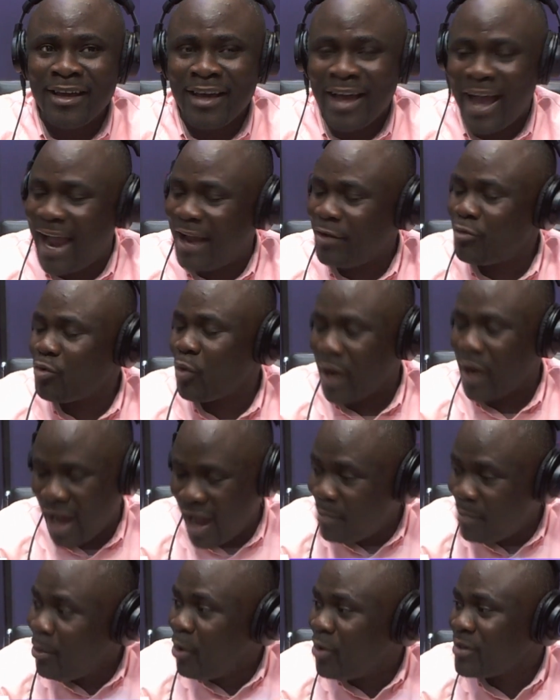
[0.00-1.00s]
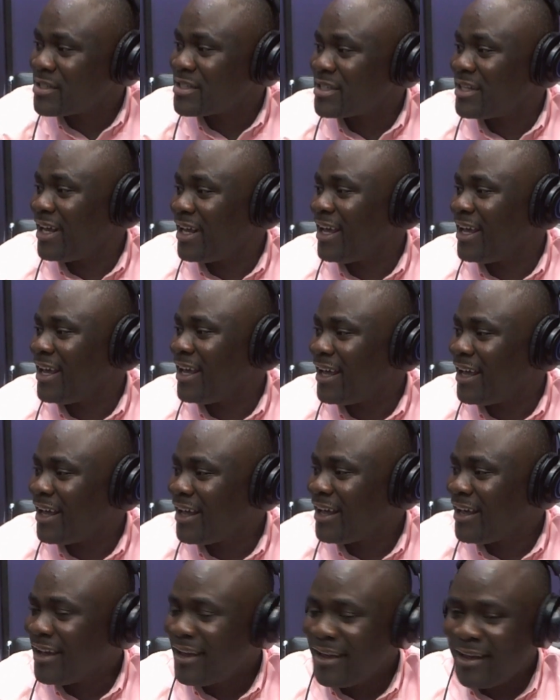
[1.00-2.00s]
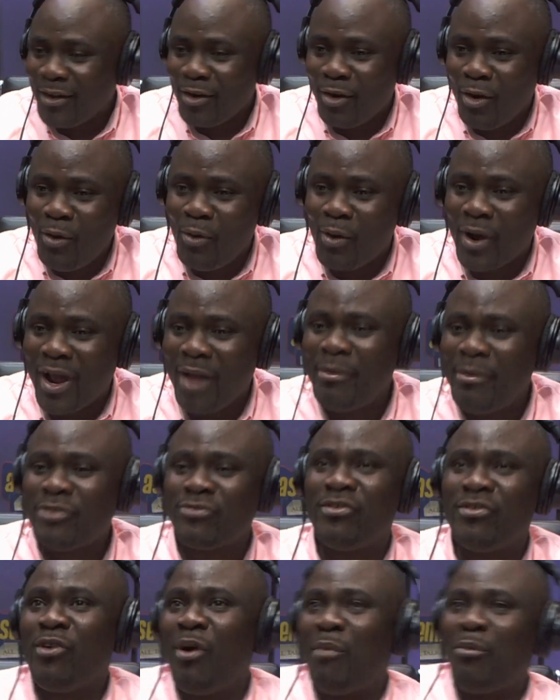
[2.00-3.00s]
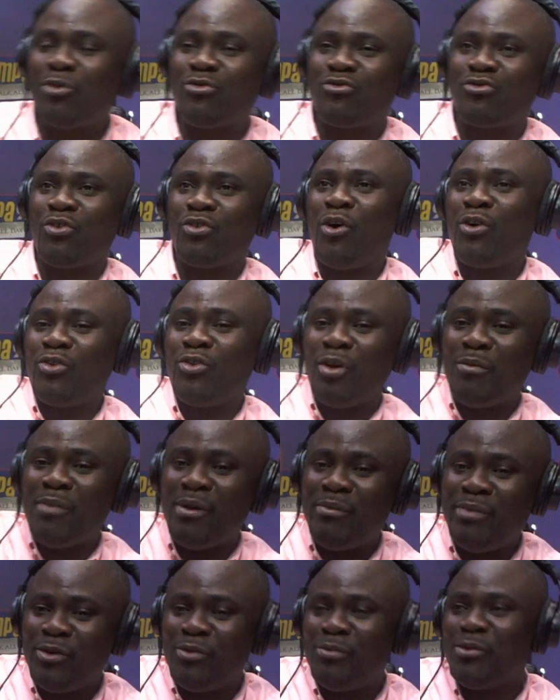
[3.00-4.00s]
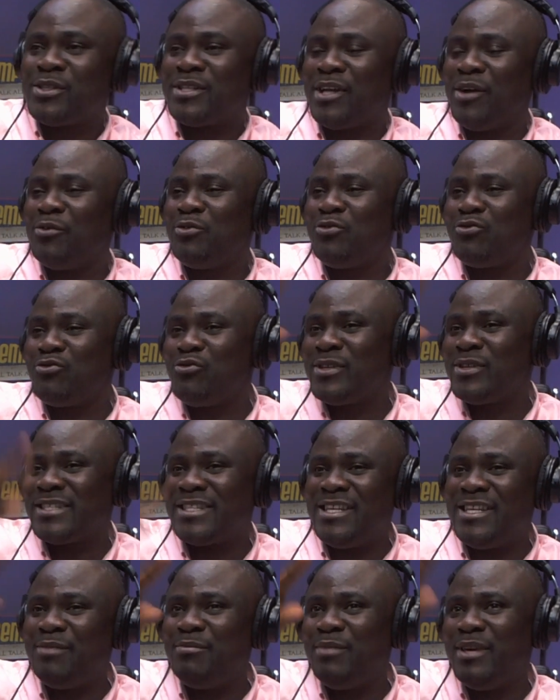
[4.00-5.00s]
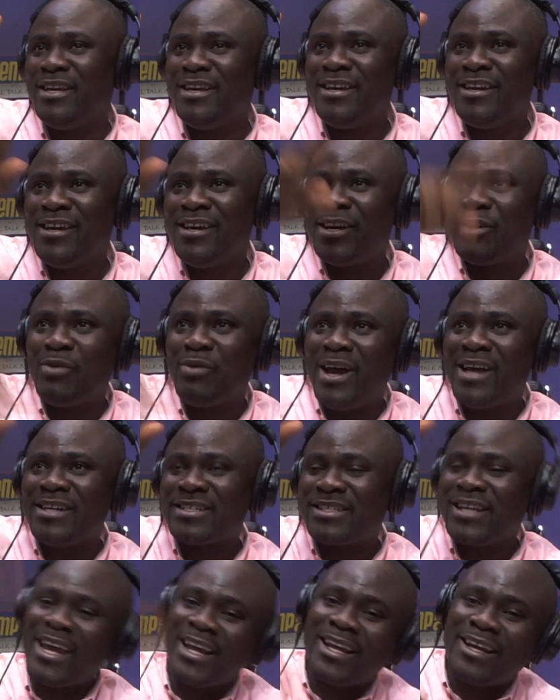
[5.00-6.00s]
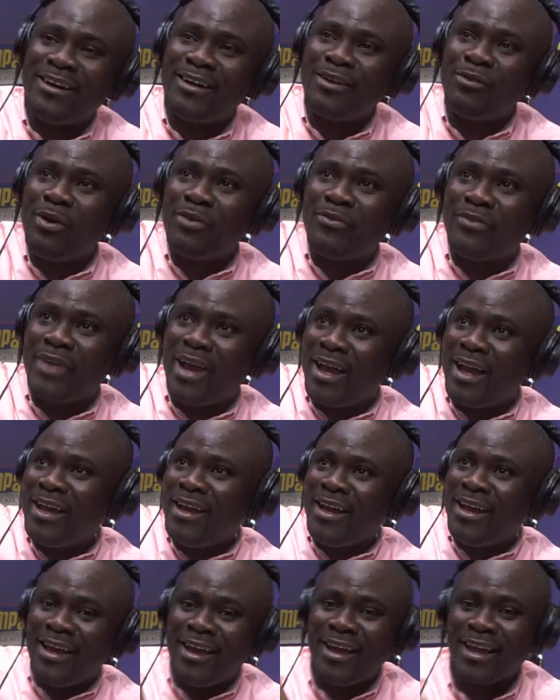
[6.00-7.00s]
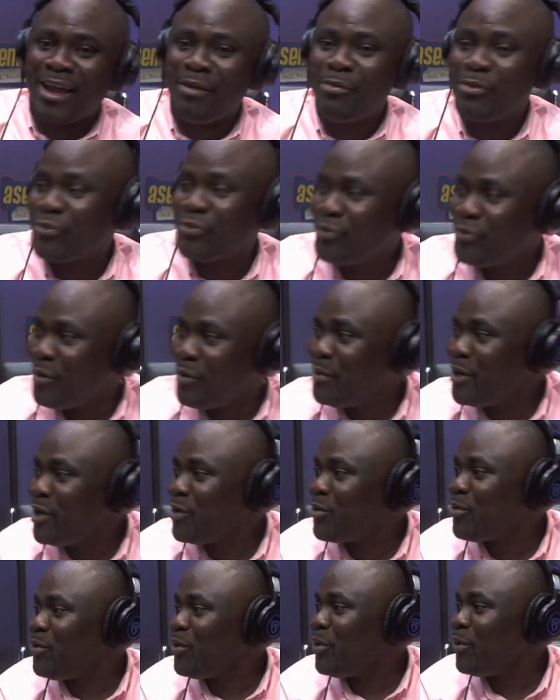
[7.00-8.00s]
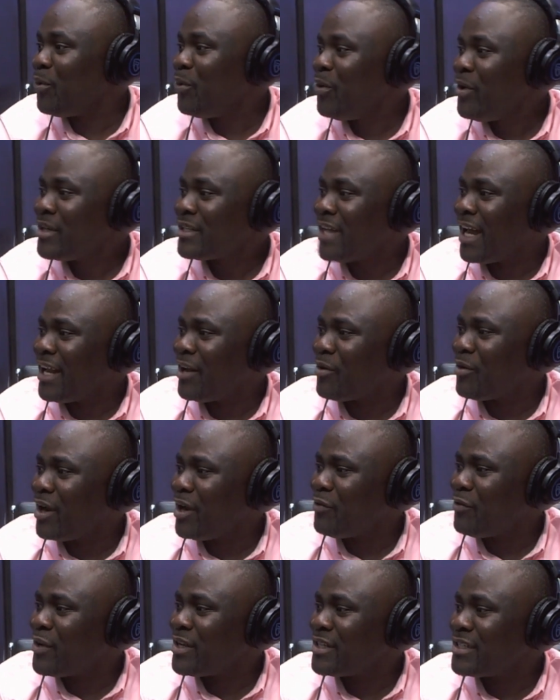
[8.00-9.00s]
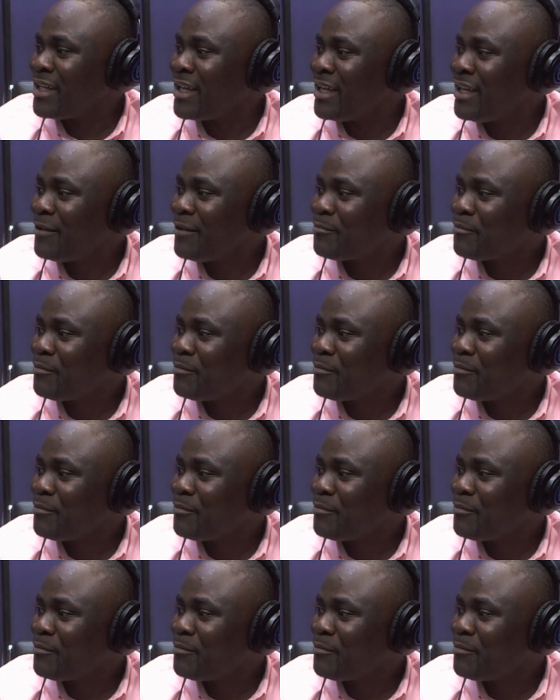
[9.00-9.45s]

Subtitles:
hydrocarbons ne. Oh, chemistry no more draw near maybe almost say draw CB. No I say no chemistry no more di kunyo. How do you friend say?